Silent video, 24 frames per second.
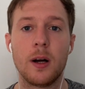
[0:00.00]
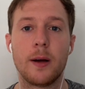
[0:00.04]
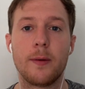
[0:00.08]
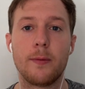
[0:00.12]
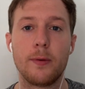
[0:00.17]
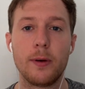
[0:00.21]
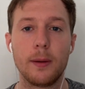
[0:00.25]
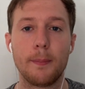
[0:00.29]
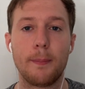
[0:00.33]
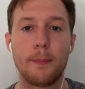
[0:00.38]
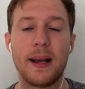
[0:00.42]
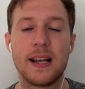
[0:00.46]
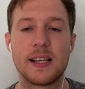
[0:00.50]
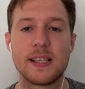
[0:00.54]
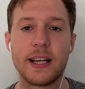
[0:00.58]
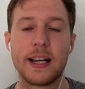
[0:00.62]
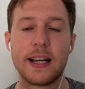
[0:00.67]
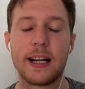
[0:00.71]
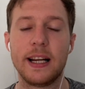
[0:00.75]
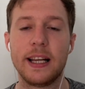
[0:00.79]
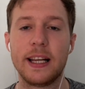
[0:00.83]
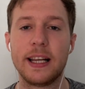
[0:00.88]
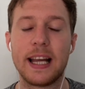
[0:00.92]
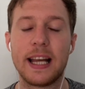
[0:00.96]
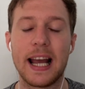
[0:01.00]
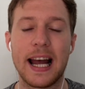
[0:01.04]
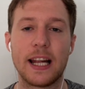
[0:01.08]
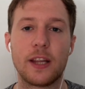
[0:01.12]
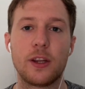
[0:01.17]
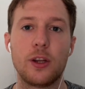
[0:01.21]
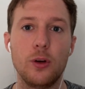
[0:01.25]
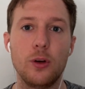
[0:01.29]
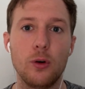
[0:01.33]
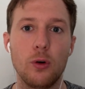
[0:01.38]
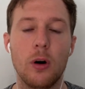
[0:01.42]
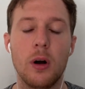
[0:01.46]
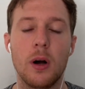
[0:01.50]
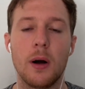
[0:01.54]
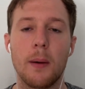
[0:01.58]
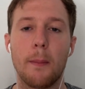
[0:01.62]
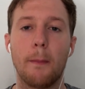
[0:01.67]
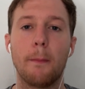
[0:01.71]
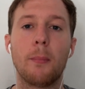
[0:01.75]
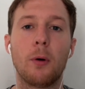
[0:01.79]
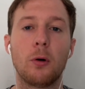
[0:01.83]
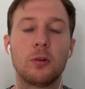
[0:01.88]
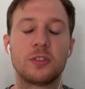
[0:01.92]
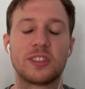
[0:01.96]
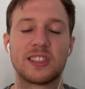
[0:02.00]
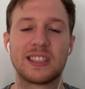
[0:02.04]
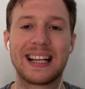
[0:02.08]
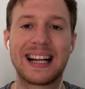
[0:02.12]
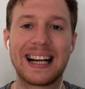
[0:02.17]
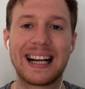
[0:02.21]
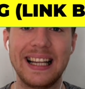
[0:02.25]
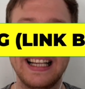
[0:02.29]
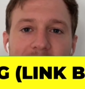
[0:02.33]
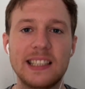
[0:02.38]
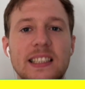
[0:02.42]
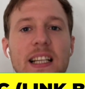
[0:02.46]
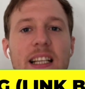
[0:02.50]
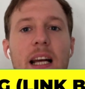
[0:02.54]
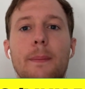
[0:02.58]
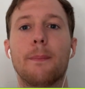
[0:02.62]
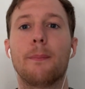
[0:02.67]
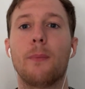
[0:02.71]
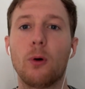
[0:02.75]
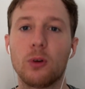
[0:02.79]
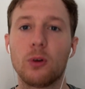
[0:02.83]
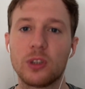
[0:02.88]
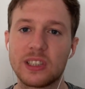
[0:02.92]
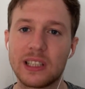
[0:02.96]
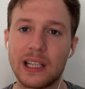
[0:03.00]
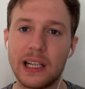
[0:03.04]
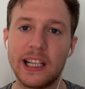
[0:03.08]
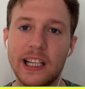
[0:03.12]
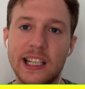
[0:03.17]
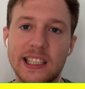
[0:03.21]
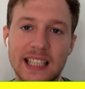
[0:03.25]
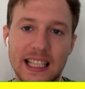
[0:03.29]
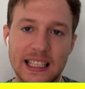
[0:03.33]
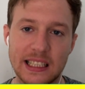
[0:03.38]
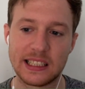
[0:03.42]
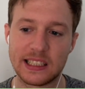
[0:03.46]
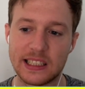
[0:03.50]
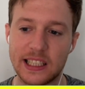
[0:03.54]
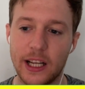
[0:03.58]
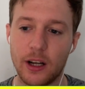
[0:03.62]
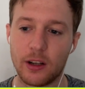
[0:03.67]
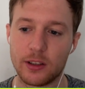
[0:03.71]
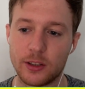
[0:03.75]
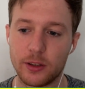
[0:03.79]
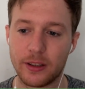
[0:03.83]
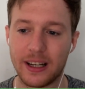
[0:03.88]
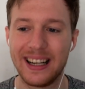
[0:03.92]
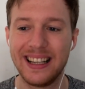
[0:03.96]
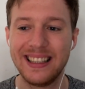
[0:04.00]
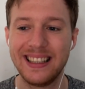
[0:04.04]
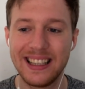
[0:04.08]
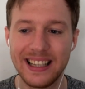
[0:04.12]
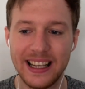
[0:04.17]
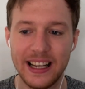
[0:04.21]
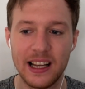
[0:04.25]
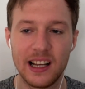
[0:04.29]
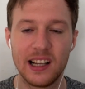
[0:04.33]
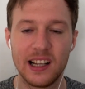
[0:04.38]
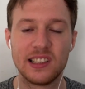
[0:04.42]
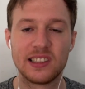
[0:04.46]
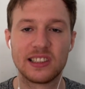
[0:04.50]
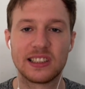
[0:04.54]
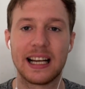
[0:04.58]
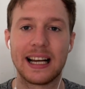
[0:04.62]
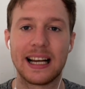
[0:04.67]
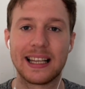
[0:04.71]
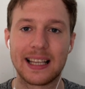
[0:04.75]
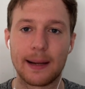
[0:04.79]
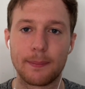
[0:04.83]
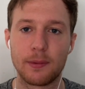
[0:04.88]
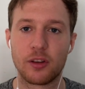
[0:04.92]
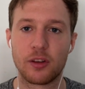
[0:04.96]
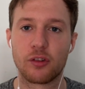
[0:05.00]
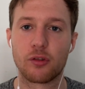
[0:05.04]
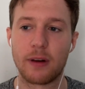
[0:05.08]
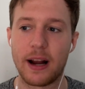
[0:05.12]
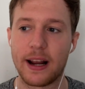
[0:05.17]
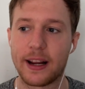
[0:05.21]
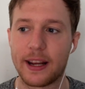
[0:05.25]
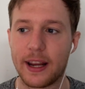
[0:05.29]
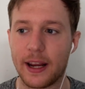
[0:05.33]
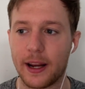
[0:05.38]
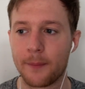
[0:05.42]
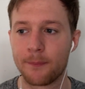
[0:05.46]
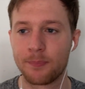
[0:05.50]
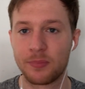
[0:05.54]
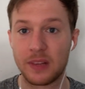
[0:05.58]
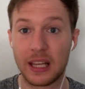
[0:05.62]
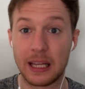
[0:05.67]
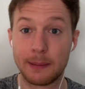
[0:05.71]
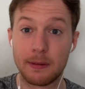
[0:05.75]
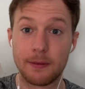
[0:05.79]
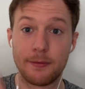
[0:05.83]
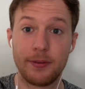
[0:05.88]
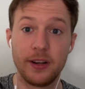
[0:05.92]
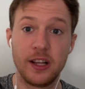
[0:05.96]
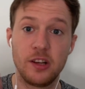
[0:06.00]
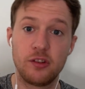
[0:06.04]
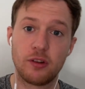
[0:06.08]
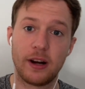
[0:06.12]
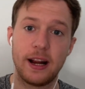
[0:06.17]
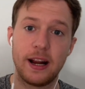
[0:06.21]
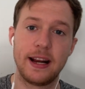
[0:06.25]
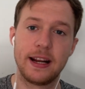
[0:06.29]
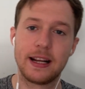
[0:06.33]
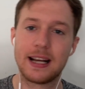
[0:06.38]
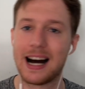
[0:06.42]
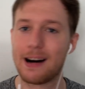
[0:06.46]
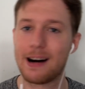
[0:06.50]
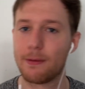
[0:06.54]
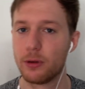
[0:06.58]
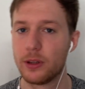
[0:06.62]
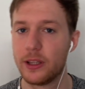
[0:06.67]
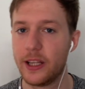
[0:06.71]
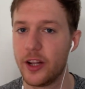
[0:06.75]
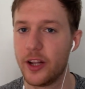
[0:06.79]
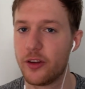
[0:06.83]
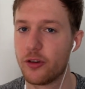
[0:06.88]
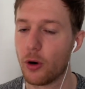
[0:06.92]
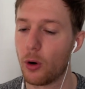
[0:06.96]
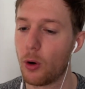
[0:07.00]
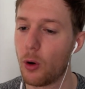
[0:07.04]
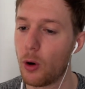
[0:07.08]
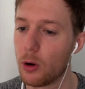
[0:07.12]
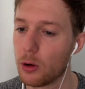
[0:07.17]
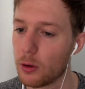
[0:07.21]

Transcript: will basically get you most clicks and most leads and sales. You can literally set up the tracking. In my free training, I will teach you all